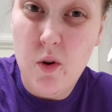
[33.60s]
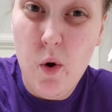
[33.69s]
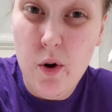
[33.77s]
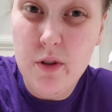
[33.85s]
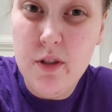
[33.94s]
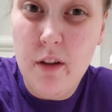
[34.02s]
the
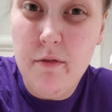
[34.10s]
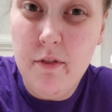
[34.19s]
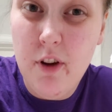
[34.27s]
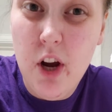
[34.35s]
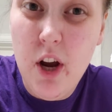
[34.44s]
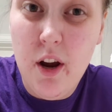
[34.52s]
oil's off
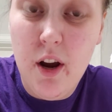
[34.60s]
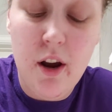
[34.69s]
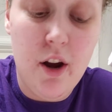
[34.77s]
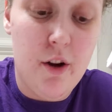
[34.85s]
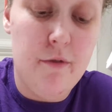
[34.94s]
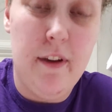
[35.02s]
of
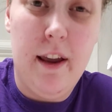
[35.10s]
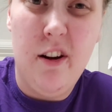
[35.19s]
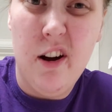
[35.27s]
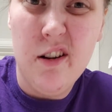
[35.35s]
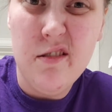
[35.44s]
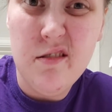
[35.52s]
your
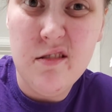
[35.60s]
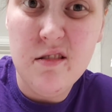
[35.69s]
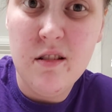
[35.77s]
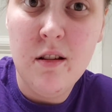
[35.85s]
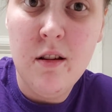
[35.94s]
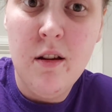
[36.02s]

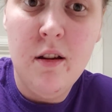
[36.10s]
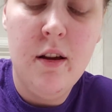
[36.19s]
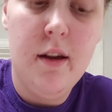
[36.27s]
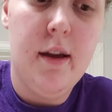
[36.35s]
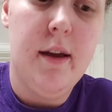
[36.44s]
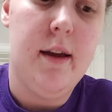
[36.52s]
fingers.
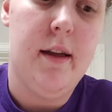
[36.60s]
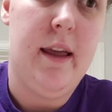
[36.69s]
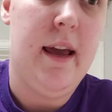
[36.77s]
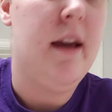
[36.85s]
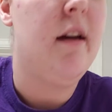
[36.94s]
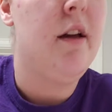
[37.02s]

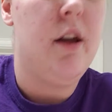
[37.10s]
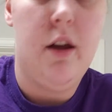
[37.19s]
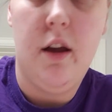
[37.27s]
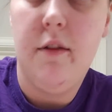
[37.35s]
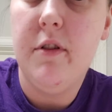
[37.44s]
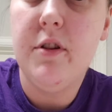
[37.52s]
Like
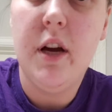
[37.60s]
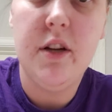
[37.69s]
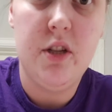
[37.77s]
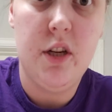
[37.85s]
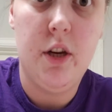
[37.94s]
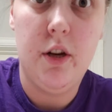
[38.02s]
if you're
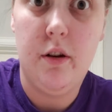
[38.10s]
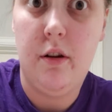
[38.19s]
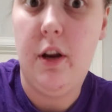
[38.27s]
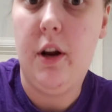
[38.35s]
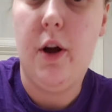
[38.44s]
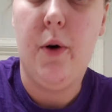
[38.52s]
touching,
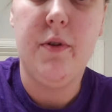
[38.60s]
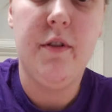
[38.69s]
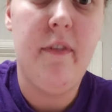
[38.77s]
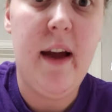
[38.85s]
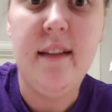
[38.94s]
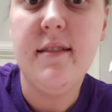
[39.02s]
you know,
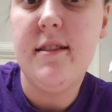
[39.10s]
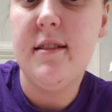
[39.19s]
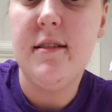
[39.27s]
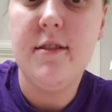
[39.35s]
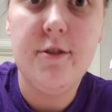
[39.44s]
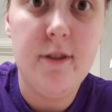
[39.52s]

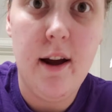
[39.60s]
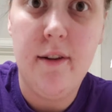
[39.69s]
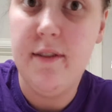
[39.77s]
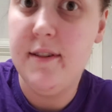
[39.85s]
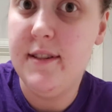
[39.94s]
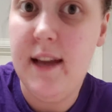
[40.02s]
devices
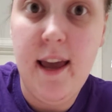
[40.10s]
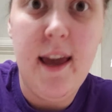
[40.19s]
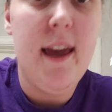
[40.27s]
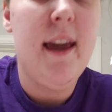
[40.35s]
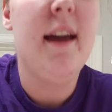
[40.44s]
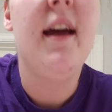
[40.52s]
throughout the
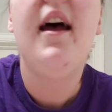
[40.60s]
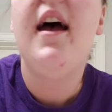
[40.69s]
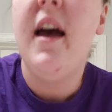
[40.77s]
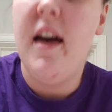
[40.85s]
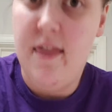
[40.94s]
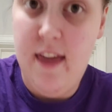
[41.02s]
day,
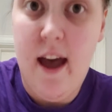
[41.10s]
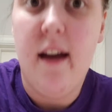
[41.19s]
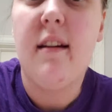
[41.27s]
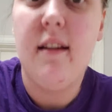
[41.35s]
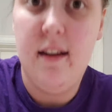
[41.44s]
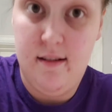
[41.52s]

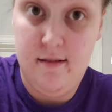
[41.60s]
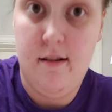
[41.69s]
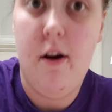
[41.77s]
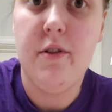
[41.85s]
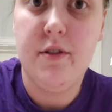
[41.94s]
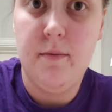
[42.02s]
that can
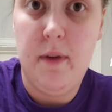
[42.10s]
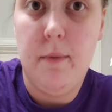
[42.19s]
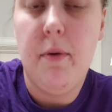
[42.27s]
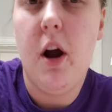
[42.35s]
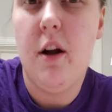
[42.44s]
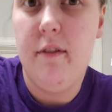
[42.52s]
also be
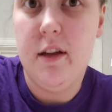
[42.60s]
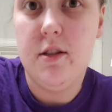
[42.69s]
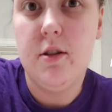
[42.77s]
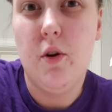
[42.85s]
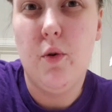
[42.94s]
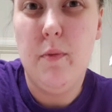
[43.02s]
a part of it.
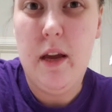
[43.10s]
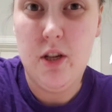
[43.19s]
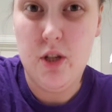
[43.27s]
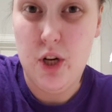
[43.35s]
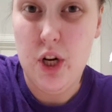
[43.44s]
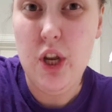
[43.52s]
So make
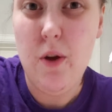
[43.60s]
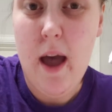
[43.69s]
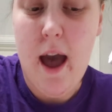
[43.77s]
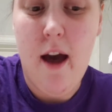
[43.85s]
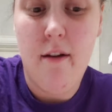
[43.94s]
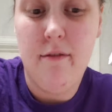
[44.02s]
sure you
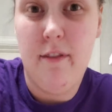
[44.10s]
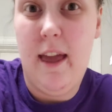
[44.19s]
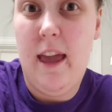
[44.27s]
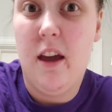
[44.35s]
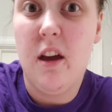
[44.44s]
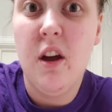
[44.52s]
have
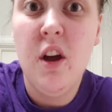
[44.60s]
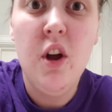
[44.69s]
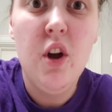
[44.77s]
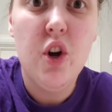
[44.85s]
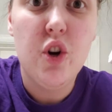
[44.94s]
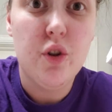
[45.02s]
like
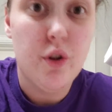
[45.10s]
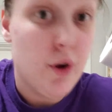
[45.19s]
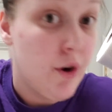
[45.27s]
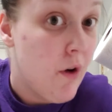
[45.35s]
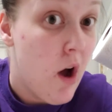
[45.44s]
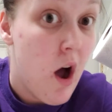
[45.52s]

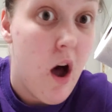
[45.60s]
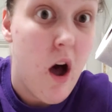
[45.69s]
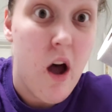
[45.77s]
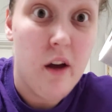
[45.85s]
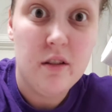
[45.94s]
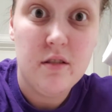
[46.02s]

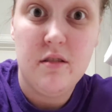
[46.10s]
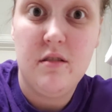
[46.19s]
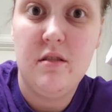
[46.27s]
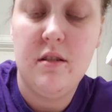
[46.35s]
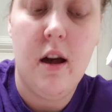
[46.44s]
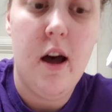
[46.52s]

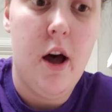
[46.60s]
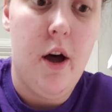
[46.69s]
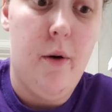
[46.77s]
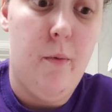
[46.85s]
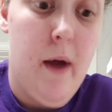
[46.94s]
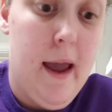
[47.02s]
Clorox
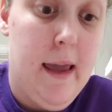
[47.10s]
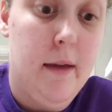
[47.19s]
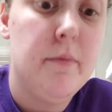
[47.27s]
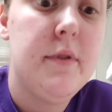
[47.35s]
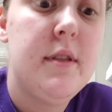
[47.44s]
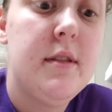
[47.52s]

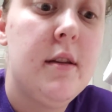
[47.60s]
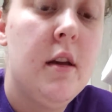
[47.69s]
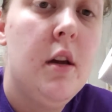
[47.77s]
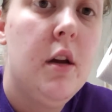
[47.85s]
wipes,